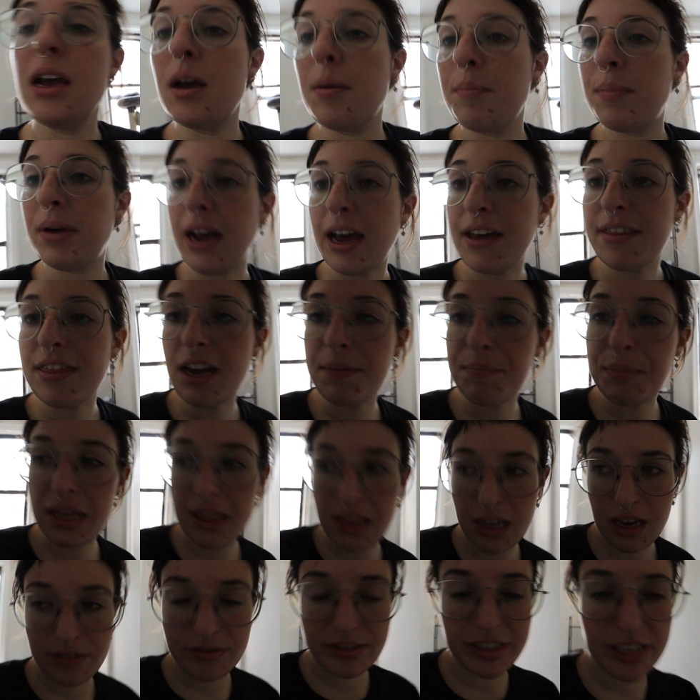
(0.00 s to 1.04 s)
But I think by
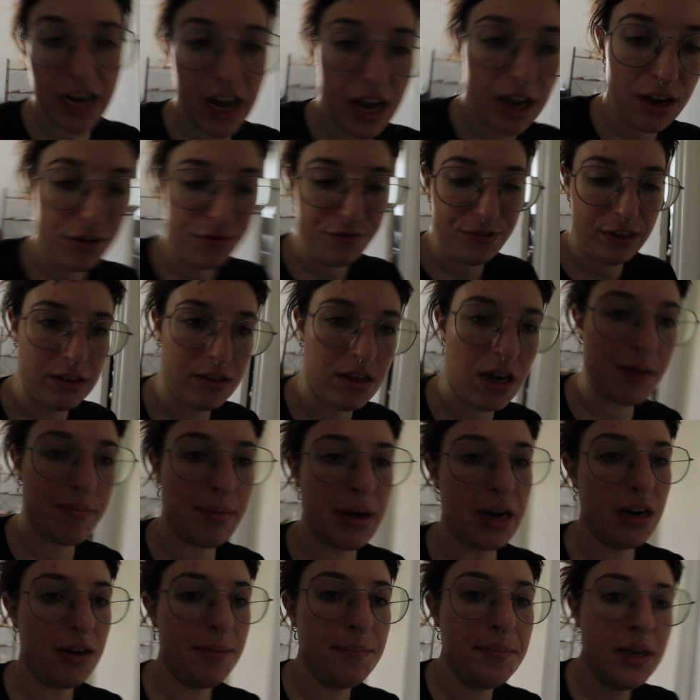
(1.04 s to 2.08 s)
the end of today, it'll feel a lot
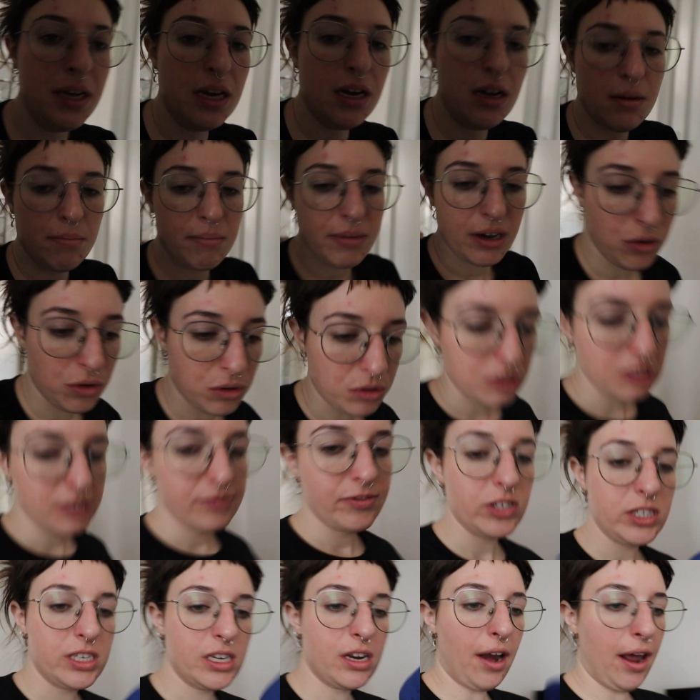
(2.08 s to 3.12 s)
better. My goals
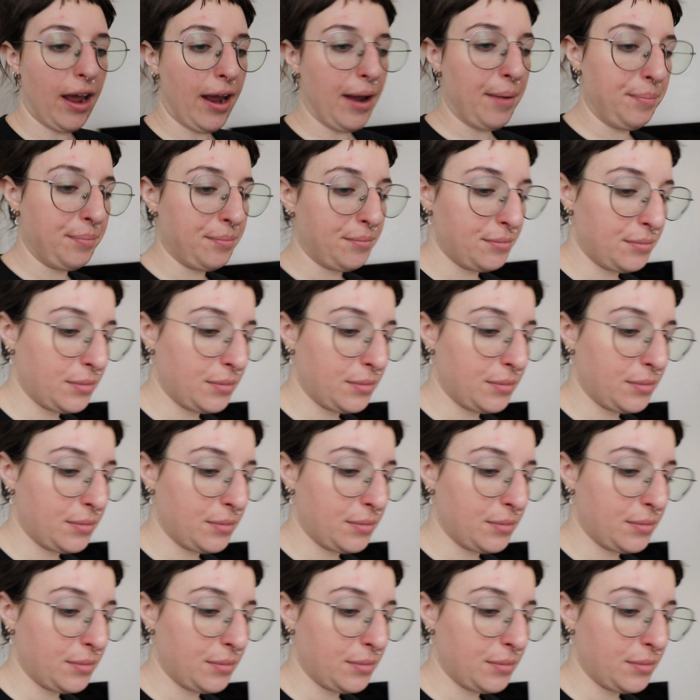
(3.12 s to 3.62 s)
for today